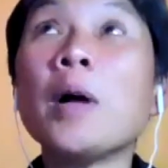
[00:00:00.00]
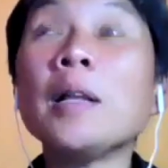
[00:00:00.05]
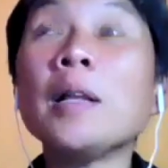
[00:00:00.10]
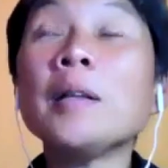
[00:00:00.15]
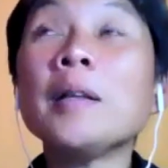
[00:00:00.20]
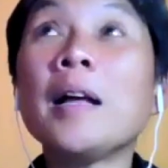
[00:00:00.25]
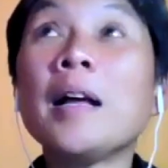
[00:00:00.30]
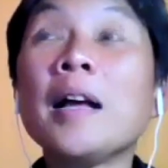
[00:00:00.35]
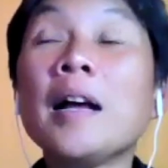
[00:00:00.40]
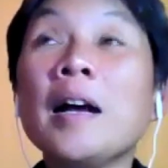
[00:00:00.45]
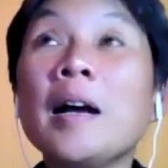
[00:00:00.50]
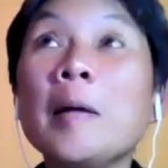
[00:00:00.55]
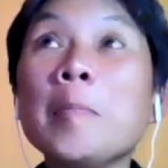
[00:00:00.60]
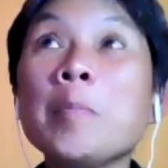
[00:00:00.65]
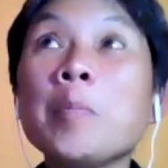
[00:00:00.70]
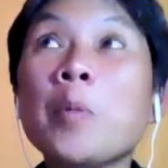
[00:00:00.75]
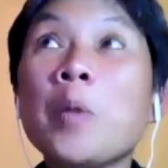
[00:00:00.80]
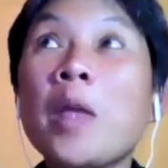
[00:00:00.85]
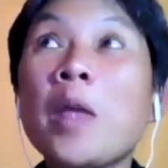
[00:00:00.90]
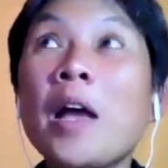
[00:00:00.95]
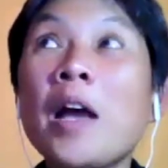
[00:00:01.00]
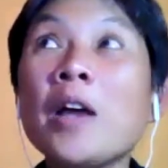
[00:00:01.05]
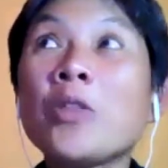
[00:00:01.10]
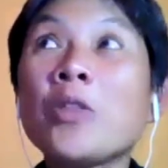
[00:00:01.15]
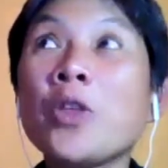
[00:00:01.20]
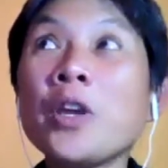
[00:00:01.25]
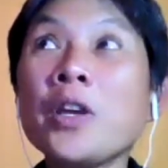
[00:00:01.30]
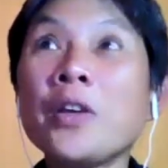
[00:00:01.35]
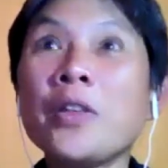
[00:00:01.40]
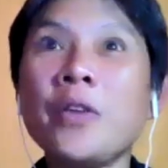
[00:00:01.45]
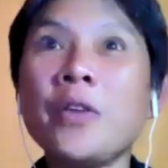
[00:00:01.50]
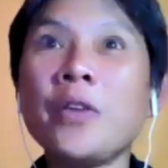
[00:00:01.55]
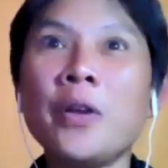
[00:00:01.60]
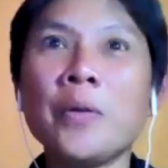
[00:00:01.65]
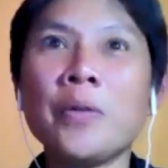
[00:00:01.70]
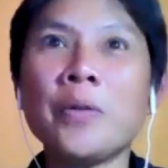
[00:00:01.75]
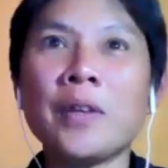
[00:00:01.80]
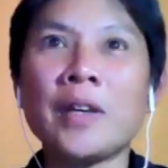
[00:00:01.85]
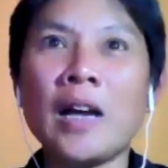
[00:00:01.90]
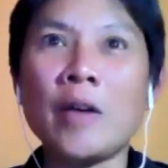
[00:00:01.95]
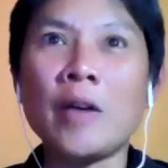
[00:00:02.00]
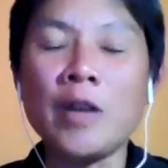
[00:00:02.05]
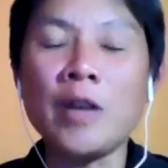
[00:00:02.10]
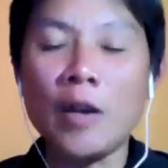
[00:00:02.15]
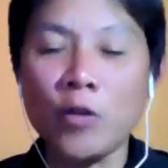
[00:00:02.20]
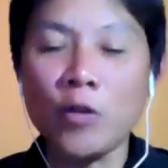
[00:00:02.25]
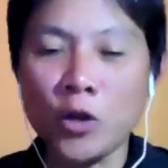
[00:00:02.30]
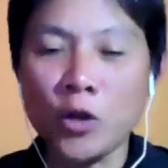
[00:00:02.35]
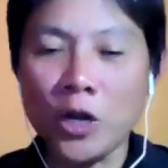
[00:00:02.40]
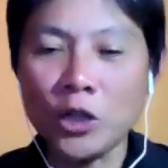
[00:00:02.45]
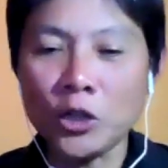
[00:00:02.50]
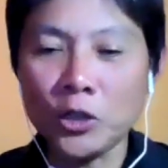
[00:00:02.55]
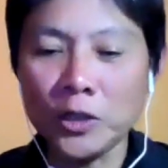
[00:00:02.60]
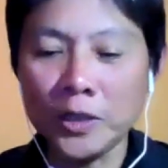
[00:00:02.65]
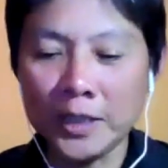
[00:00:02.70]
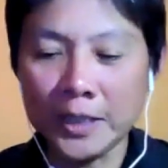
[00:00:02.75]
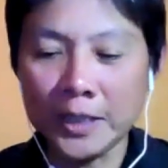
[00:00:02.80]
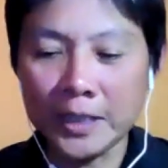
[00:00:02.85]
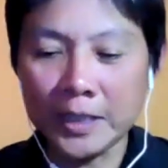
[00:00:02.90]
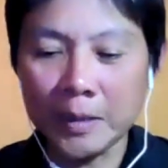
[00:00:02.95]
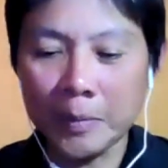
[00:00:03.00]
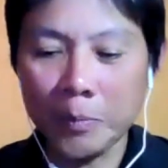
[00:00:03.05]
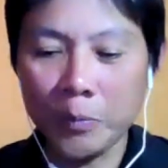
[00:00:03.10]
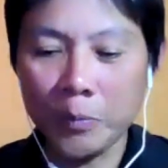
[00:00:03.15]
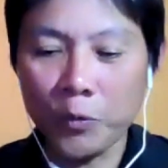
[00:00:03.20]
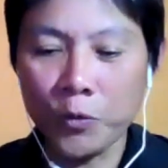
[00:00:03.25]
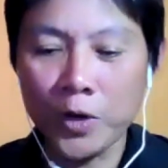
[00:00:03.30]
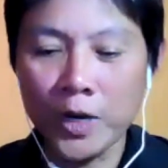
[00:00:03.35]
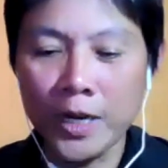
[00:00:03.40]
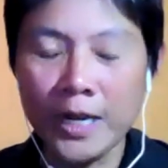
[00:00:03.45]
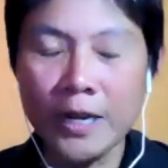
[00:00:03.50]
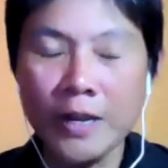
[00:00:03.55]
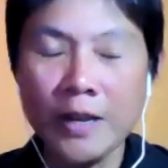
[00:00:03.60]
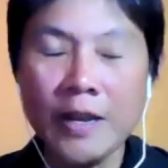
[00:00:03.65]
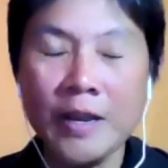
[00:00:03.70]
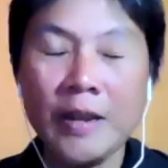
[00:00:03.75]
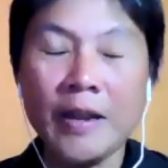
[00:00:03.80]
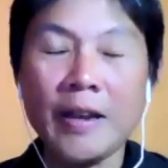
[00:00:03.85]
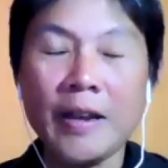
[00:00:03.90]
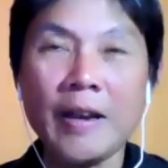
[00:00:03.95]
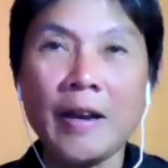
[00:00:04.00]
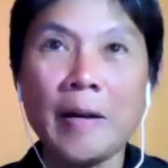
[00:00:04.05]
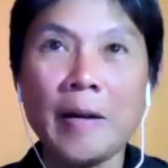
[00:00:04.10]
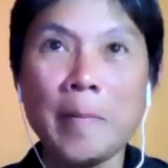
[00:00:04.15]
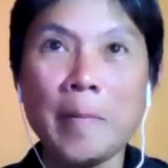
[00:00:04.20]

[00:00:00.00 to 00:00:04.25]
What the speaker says: well, I think, the current education system really